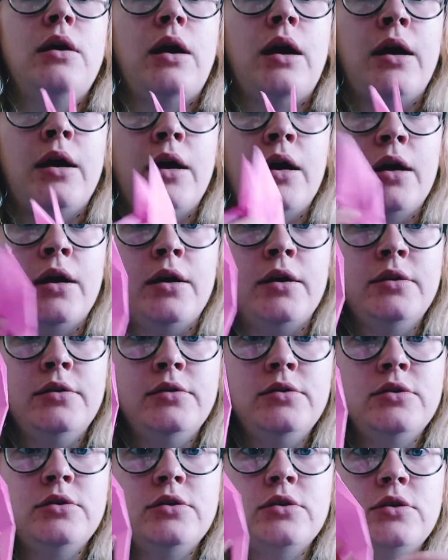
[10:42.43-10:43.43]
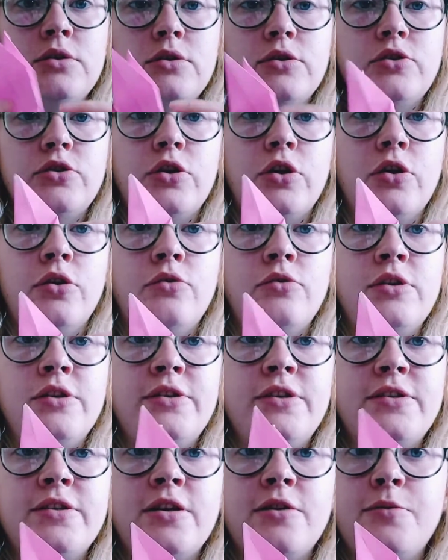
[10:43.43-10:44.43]
And so this
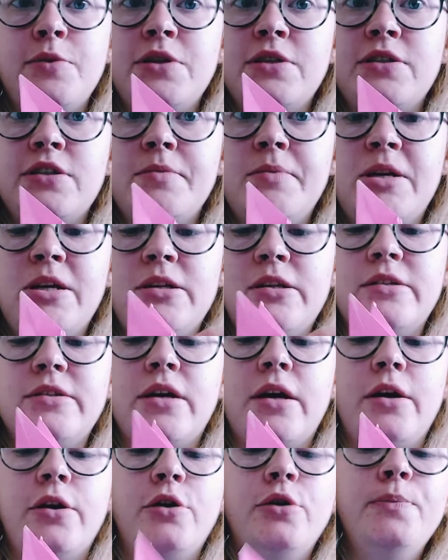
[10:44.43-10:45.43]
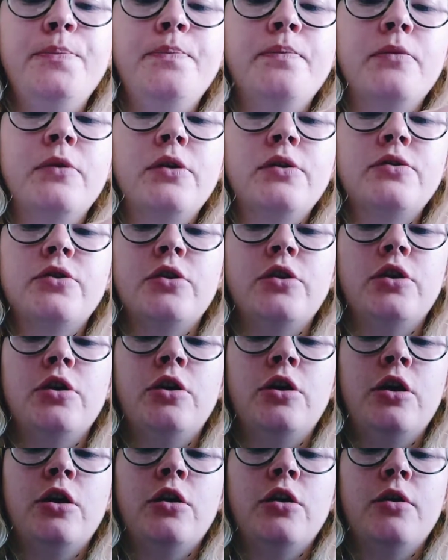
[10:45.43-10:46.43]
is going to be the tail. So you're
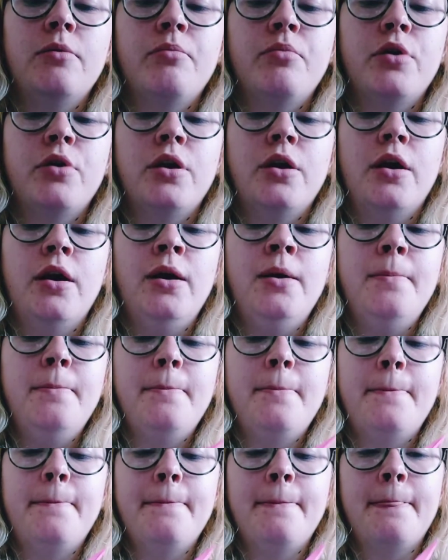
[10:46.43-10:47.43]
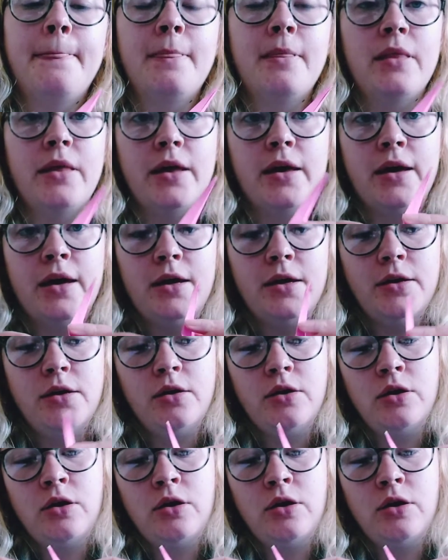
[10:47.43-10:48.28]
going to bring it up again